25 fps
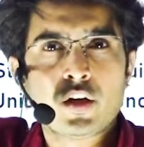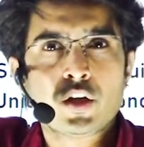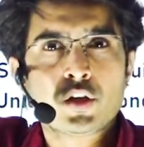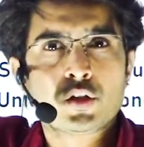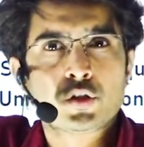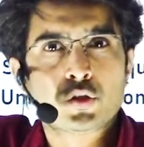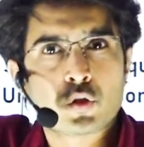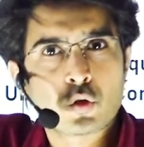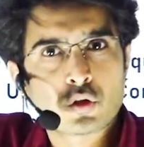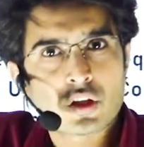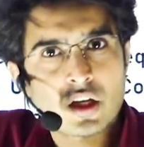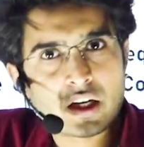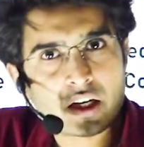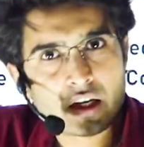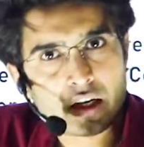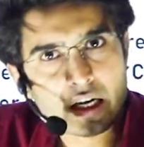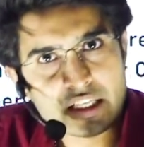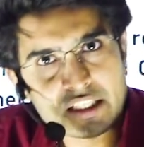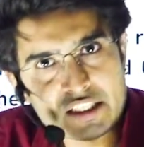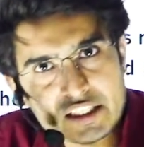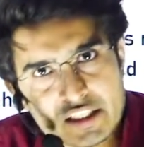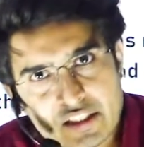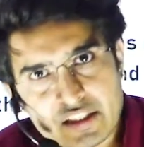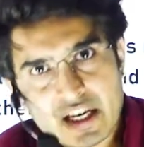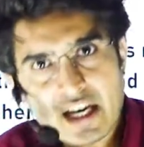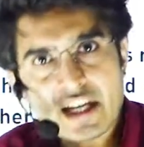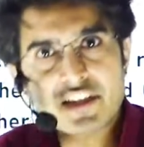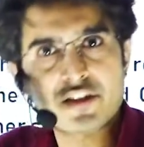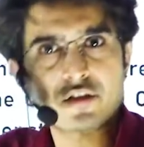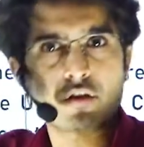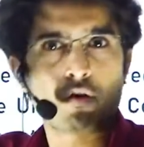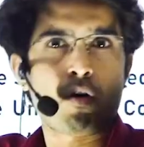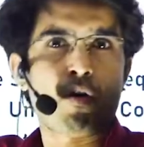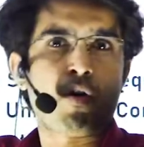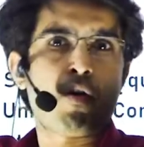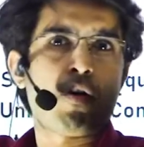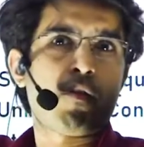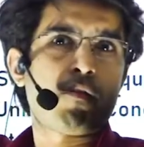So the consent
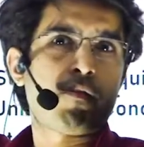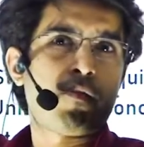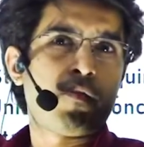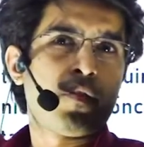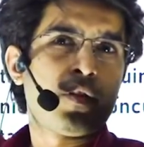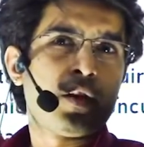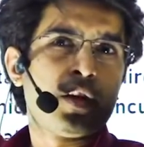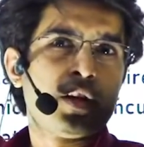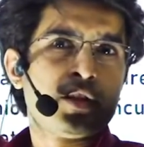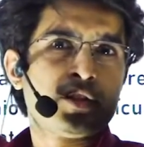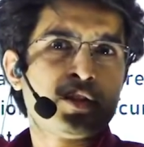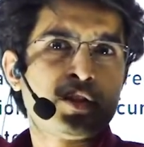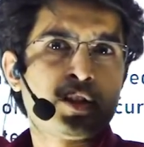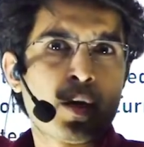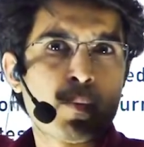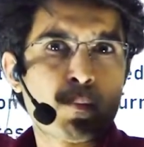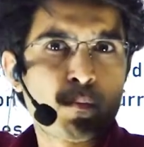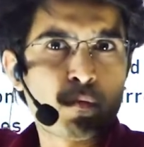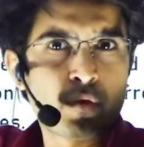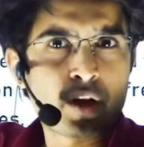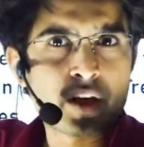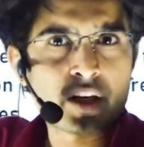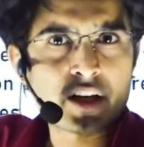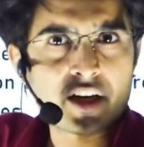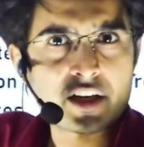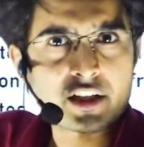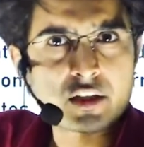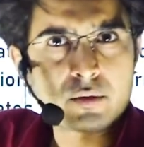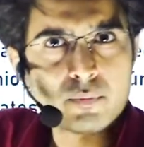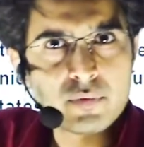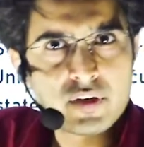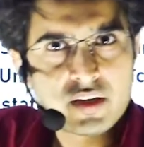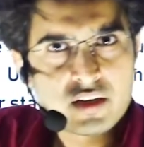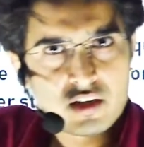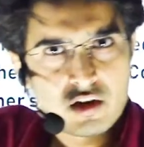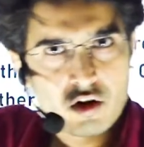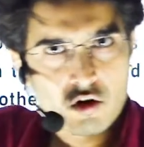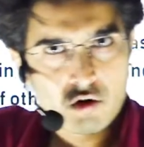of Jammu and
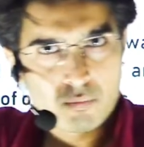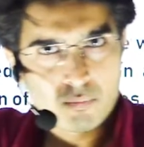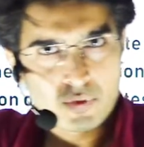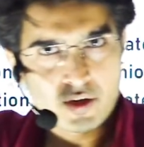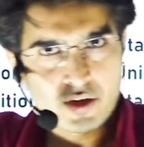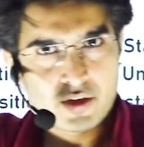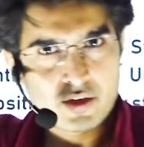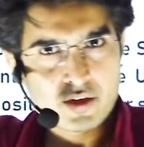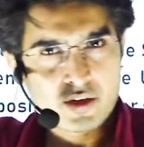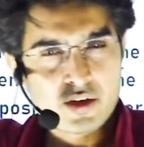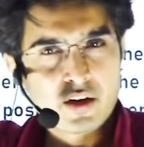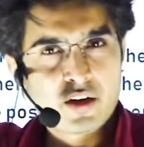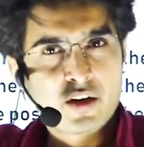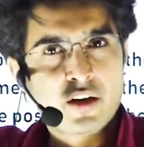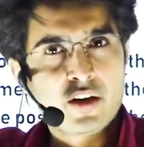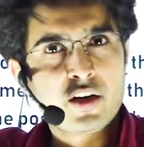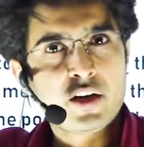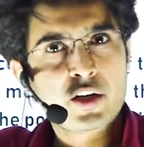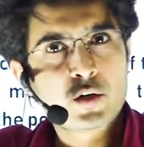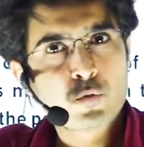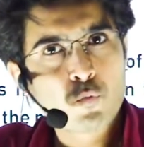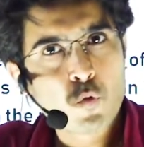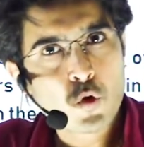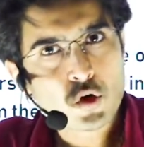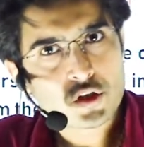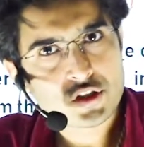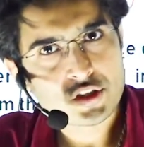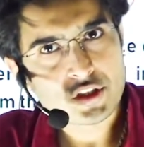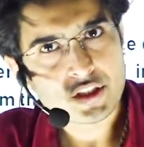Kashmir government, it was